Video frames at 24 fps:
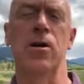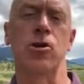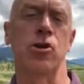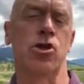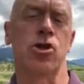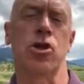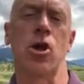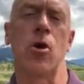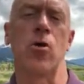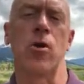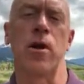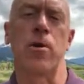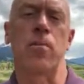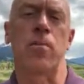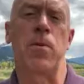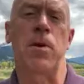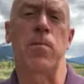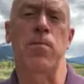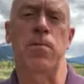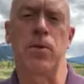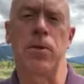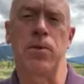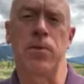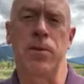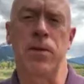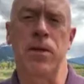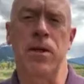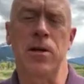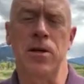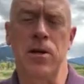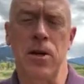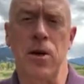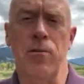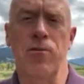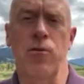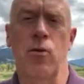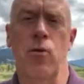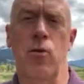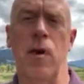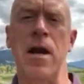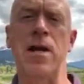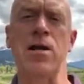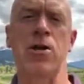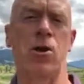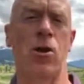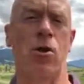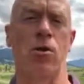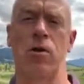showing people to be of
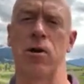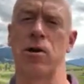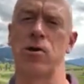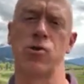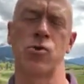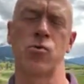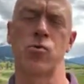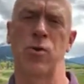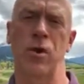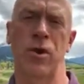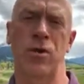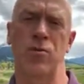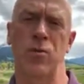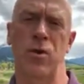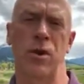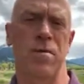great courage when